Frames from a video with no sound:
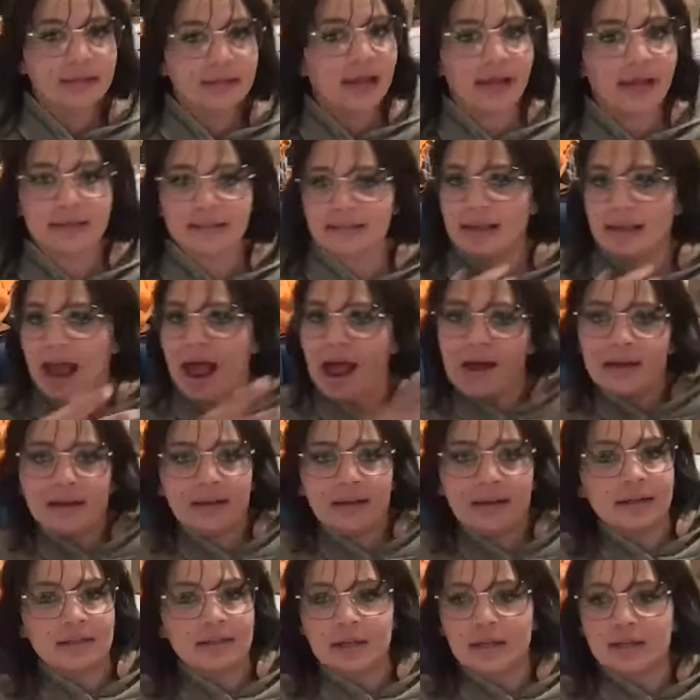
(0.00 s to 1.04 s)
Yes,
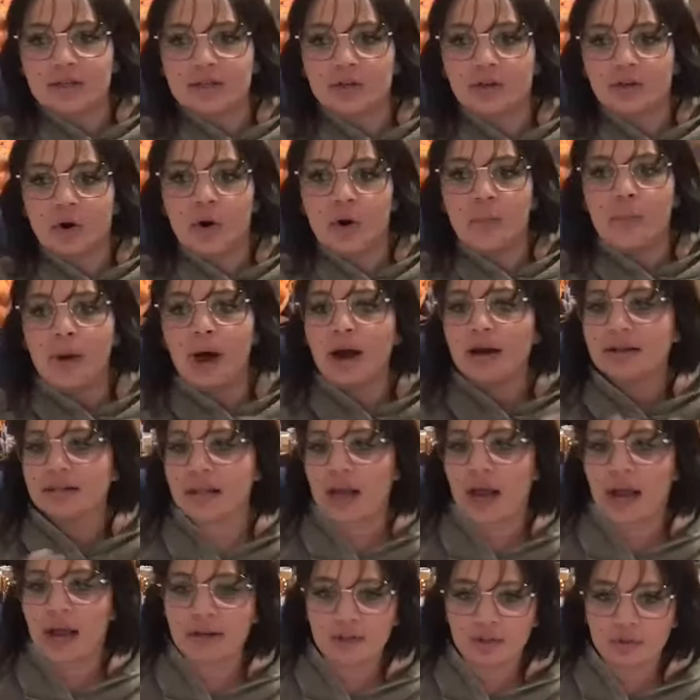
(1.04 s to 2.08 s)
Alex does her own box.
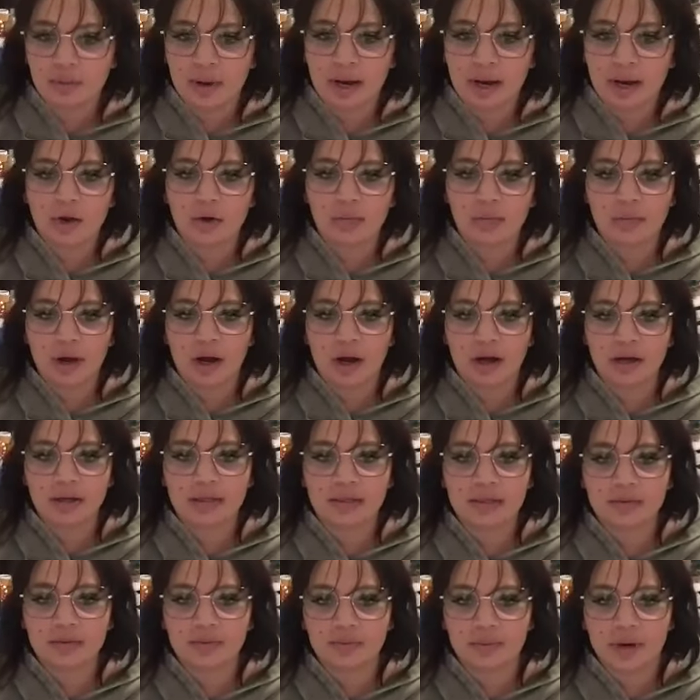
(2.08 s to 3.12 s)
I do my own
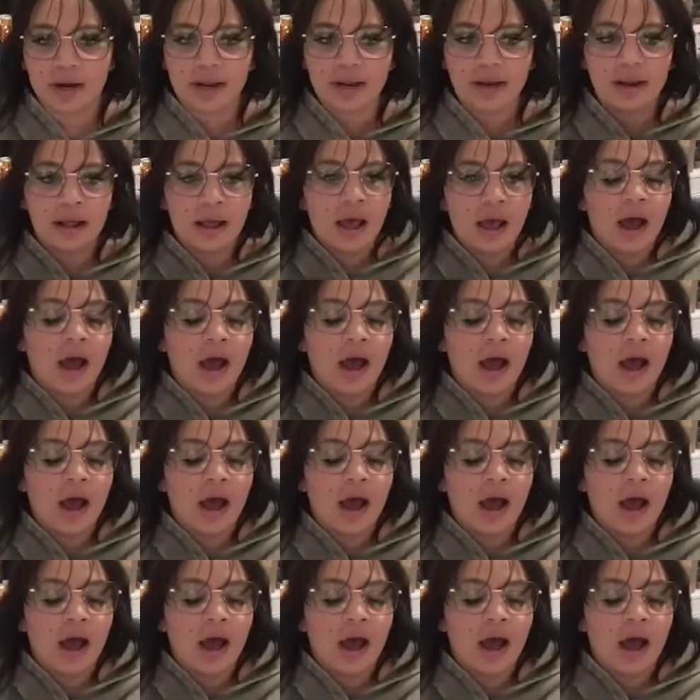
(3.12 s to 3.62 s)
box, right?